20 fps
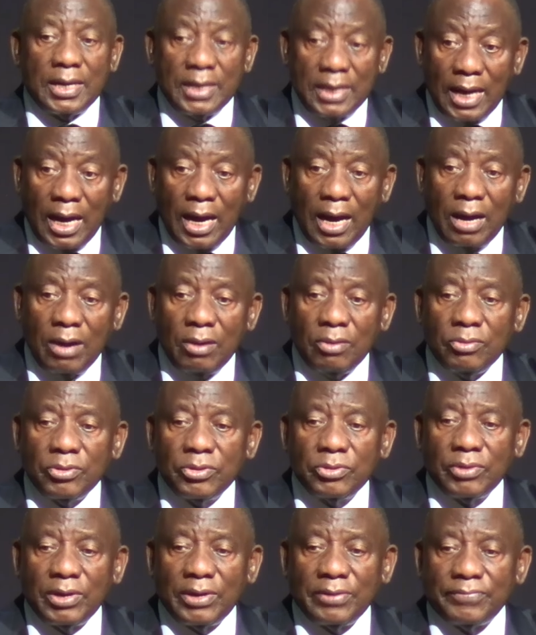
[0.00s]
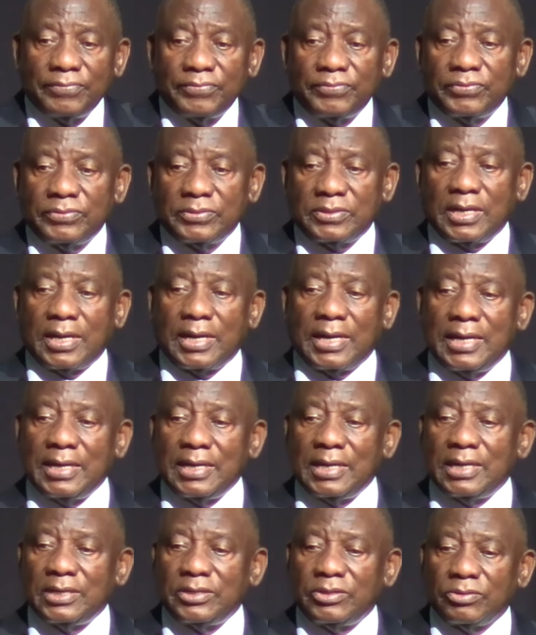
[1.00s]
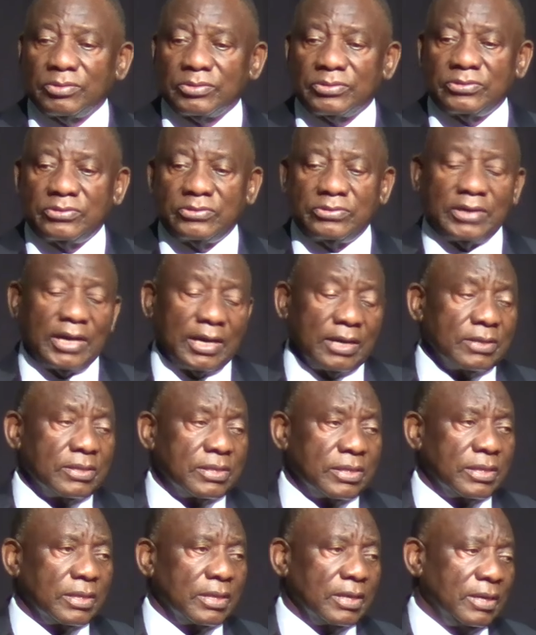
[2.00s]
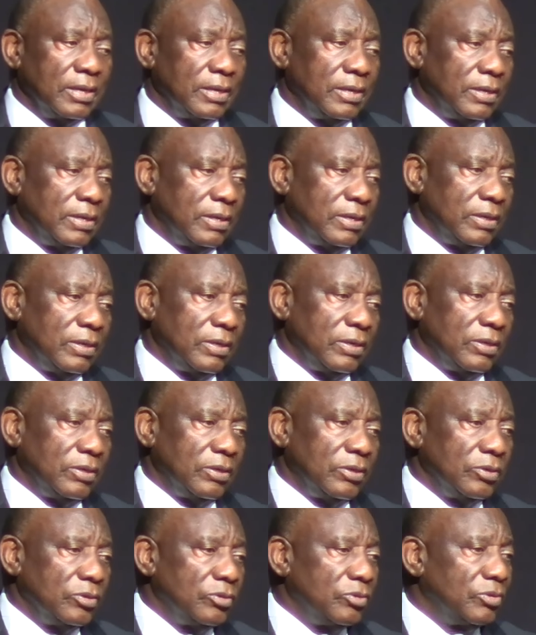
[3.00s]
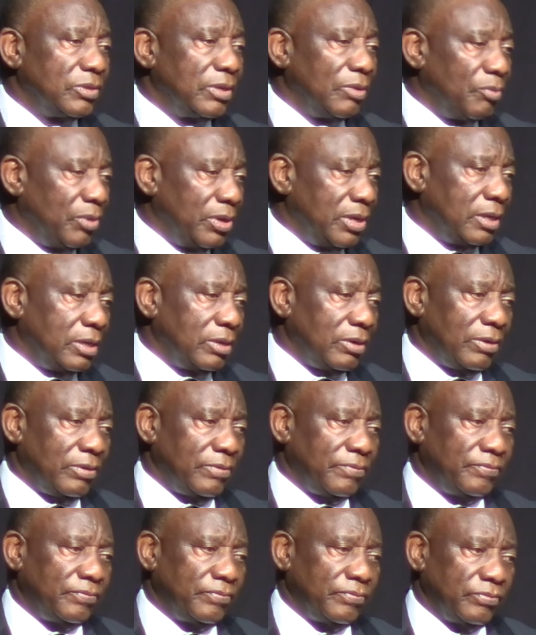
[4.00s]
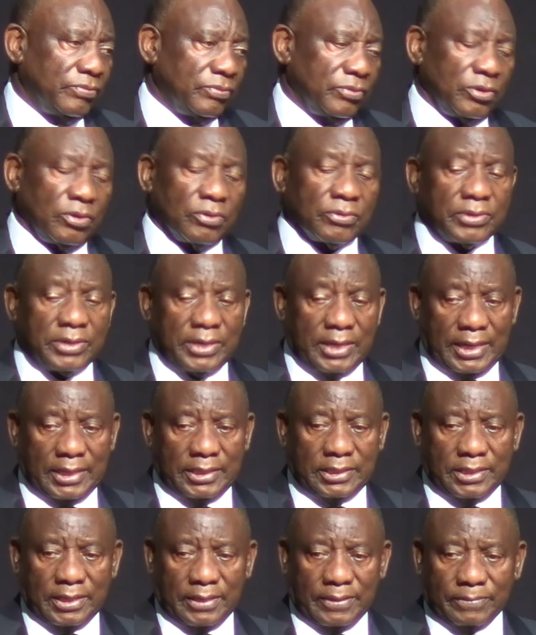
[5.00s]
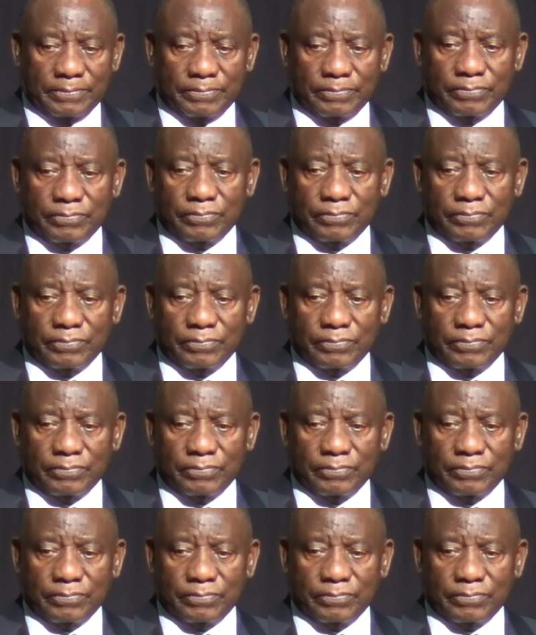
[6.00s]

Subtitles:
And now you have surrendered your strength to the will of your Creator.